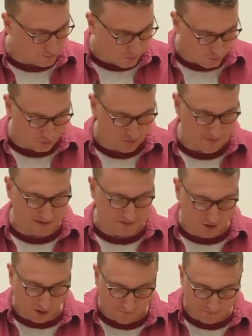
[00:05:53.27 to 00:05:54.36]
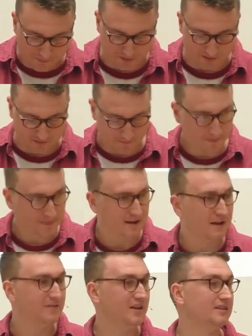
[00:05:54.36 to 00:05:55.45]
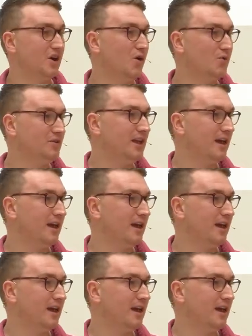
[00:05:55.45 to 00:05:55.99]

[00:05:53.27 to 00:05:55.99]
Paul remains confident that he's only